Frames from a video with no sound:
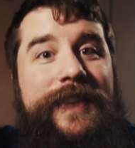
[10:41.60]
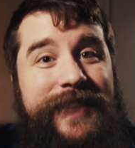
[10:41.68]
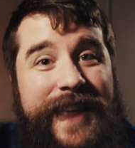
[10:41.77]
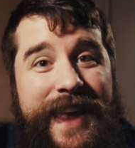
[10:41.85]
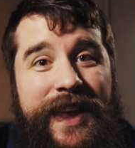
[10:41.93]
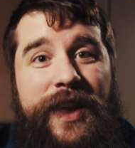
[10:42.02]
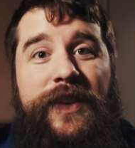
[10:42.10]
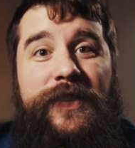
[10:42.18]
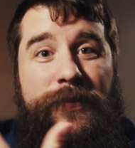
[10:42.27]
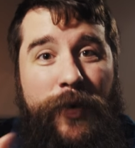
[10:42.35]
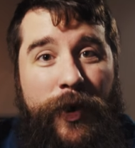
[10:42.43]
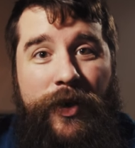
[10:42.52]
this thing,
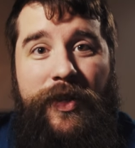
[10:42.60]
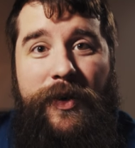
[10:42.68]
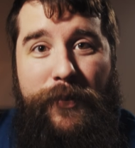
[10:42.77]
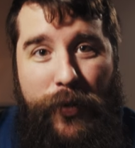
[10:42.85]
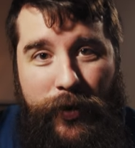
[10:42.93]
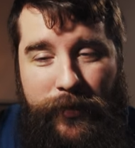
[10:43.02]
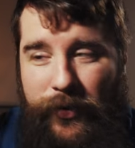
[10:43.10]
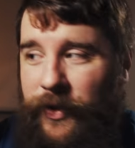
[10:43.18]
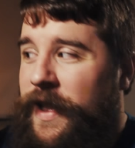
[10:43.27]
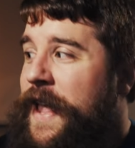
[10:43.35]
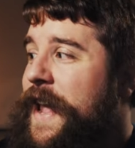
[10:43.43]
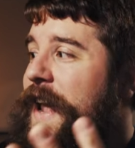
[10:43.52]
small,
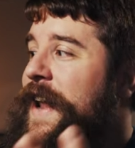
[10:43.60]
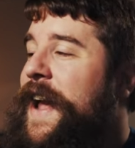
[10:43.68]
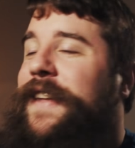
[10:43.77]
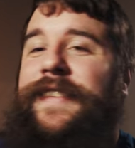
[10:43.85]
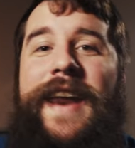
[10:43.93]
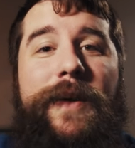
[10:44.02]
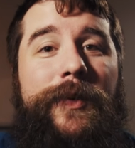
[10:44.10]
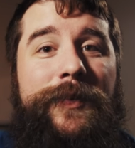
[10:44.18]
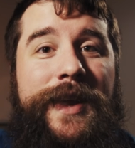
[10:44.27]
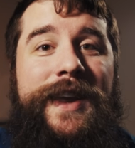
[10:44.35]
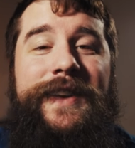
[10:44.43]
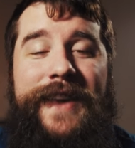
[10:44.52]
portable, it has enabled
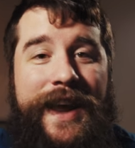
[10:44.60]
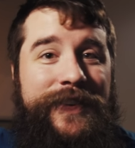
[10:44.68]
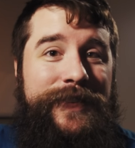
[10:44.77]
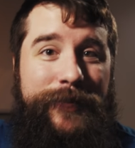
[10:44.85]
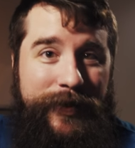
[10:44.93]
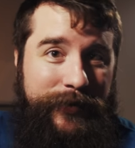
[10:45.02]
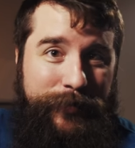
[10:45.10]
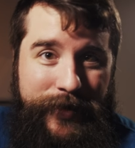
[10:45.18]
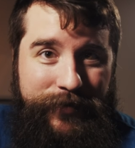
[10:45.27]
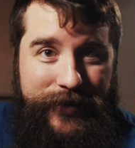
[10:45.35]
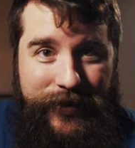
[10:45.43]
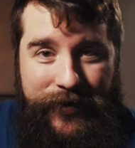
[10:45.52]
me to actually be able to
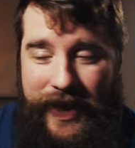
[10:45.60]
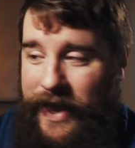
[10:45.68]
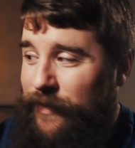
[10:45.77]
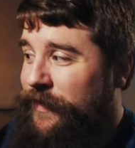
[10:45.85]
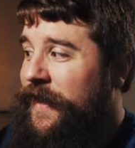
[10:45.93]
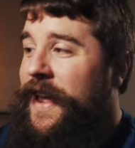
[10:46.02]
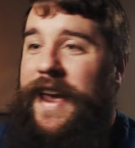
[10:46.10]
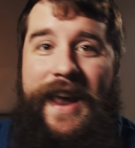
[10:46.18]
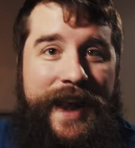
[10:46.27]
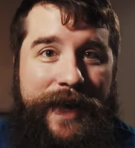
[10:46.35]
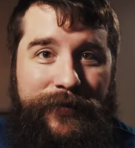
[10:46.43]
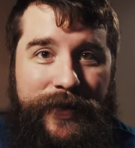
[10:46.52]
play video games
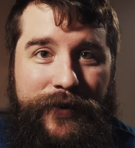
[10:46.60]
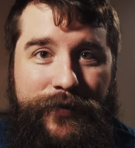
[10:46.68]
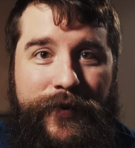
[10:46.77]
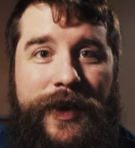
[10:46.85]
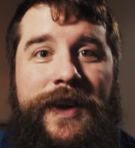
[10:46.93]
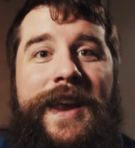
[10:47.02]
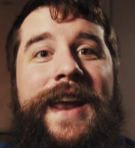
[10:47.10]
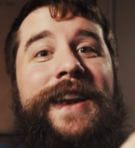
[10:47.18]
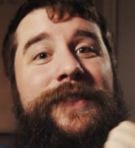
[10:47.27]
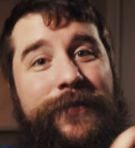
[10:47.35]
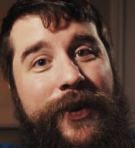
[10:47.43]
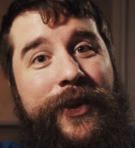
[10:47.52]
and have a lot of fun, and
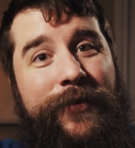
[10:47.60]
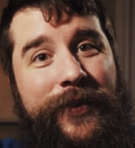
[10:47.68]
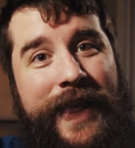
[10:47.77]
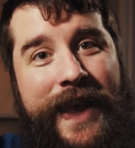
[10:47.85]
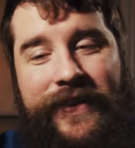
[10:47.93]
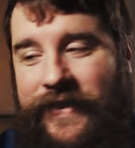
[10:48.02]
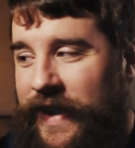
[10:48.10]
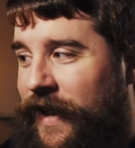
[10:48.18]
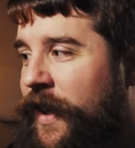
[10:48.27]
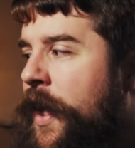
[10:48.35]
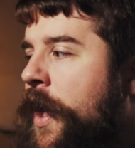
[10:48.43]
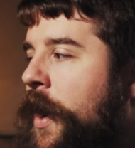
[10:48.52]
it's very relaxing.